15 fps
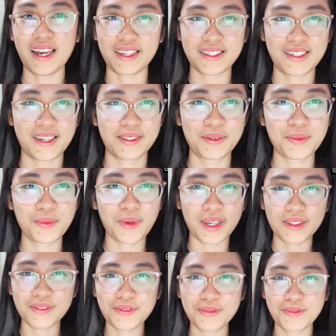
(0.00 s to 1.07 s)
I can't
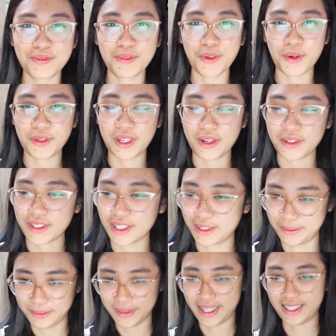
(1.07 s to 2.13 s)
wait for their
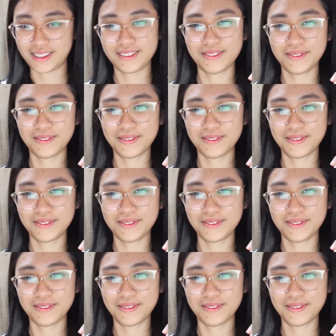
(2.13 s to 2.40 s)
comeback.